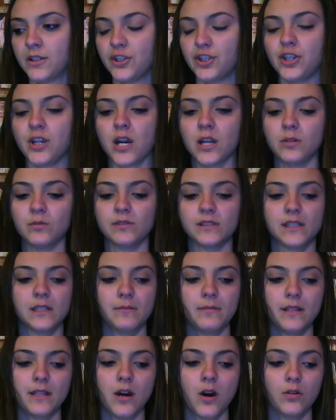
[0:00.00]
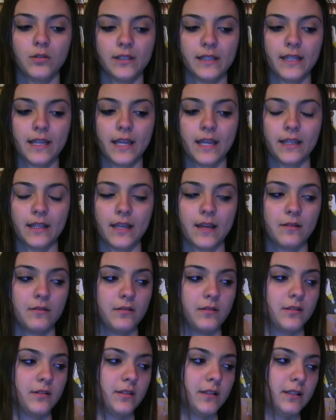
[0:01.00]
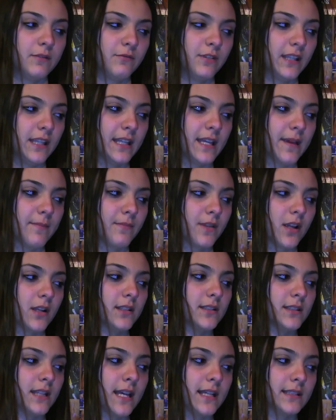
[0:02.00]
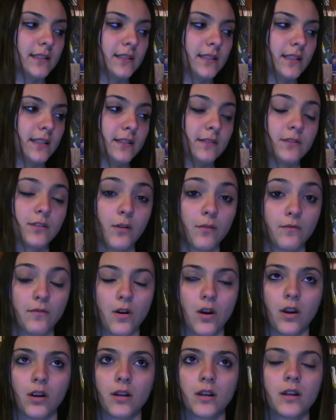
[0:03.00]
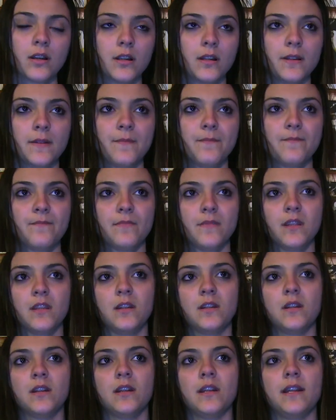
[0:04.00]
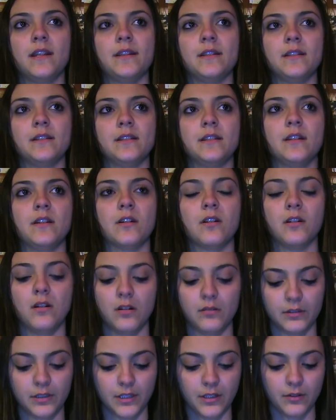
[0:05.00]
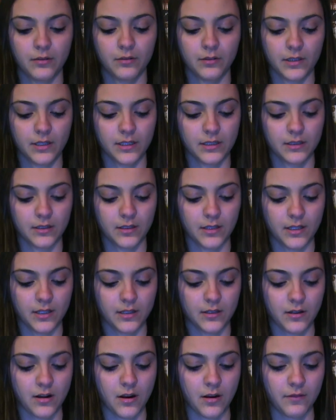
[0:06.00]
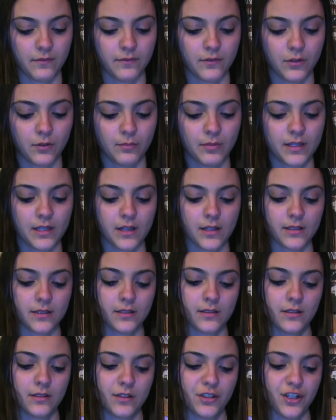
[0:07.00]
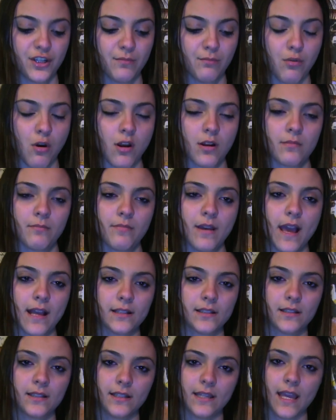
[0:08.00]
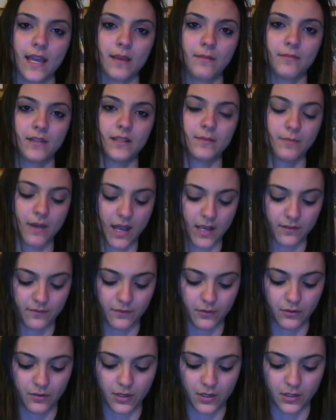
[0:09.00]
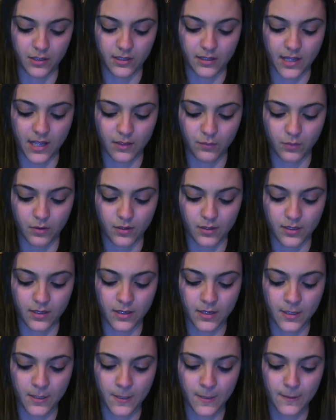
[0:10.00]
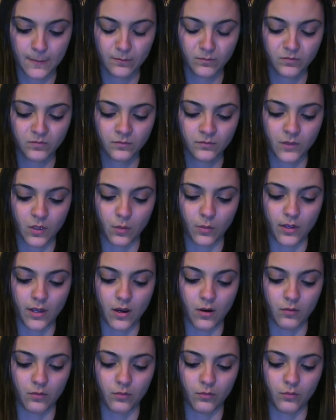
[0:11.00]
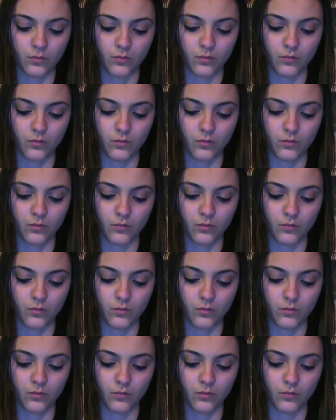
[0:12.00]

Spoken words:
Gianna was going to be the only thing that really kept on his legacy so far, and to see her go too is hurtful, because she brought him back to the game these past few years, and that's what we all